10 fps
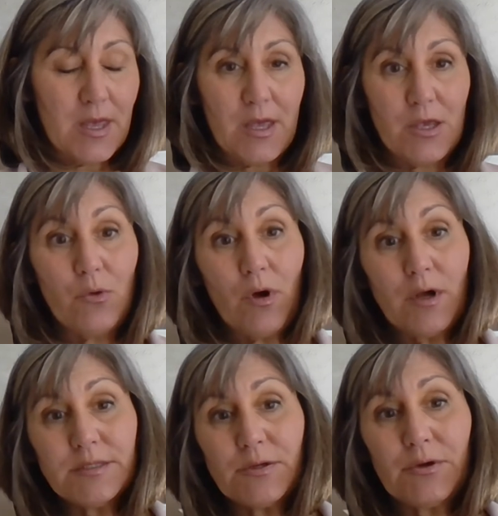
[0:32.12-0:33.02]
You
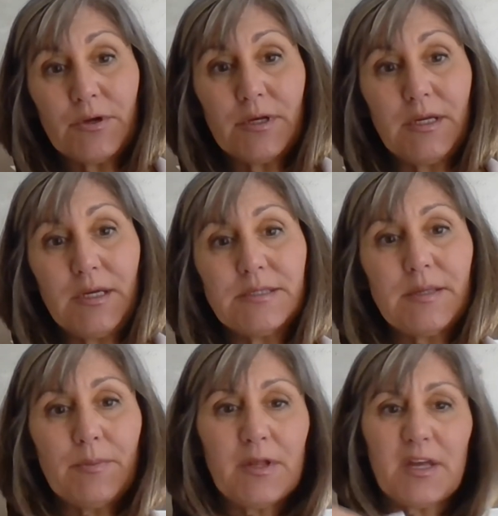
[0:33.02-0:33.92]
also are going to need
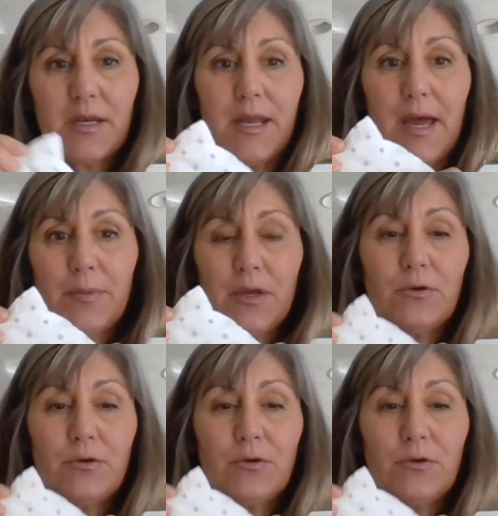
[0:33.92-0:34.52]
something like a napkin